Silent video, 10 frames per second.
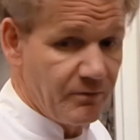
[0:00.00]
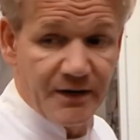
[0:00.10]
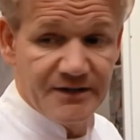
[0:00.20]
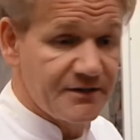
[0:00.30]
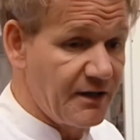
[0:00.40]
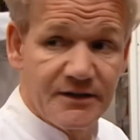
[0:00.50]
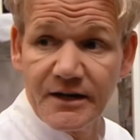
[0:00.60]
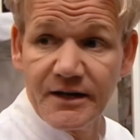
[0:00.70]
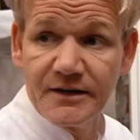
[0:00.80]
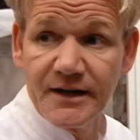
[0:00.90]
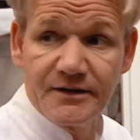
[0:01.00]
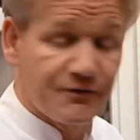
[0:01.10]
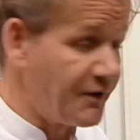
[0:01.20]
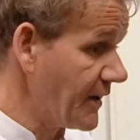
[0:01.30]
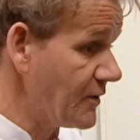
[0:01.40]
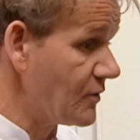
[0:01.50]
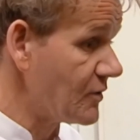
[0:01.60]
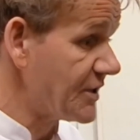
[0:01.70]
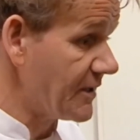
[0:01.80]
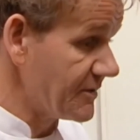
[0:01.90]
reached a tipping point.
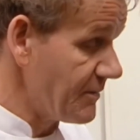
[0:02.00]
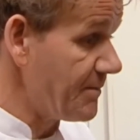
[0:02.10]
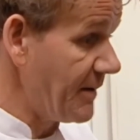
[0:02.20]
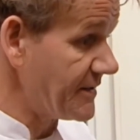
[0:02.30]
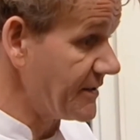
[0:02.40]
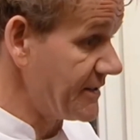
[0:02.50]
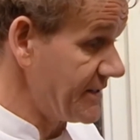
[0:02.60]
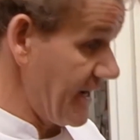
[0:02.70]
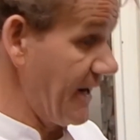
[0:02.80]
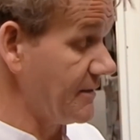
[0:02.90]
In a decision that marked a